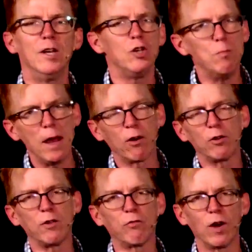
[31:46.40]
You may have
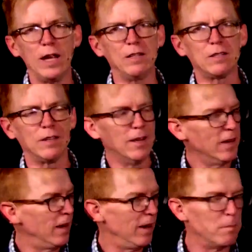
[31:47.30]
heard the phrase,
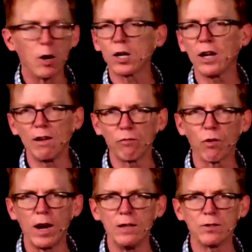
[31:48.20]
marketing
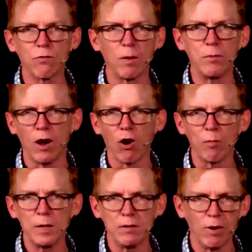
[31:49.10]
phrase from the
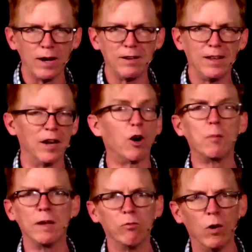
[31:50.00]
army, right? An
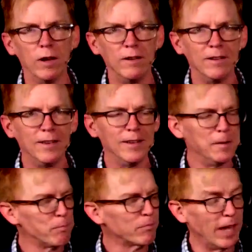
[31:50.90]
army of one.
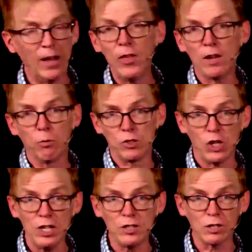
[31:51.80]
I think what
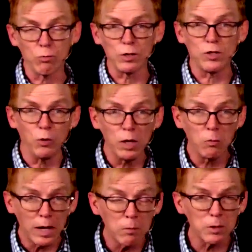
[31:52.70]
Jesus was doing
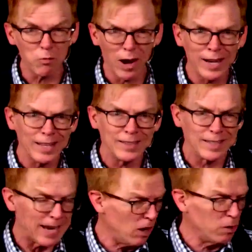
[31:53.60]
when he was riding into
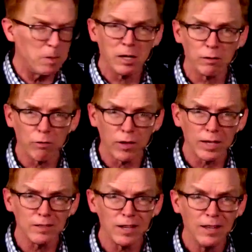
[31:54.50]
town, among other
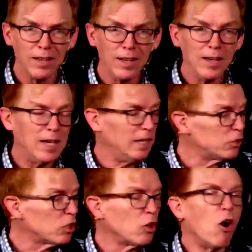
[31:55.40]
things,
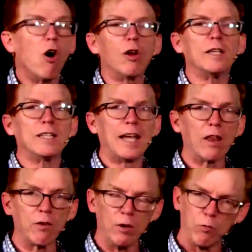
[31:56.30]
is calling
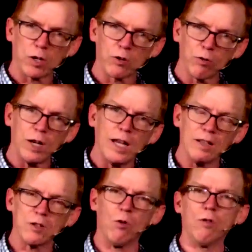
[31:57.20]
together and recruiting
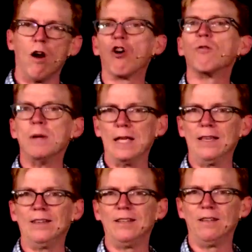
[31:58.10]
his own army,
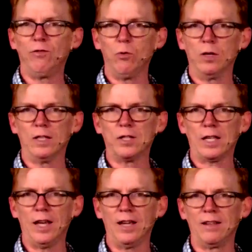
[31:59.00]
if you will, as a
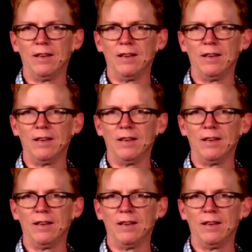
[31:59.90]
king.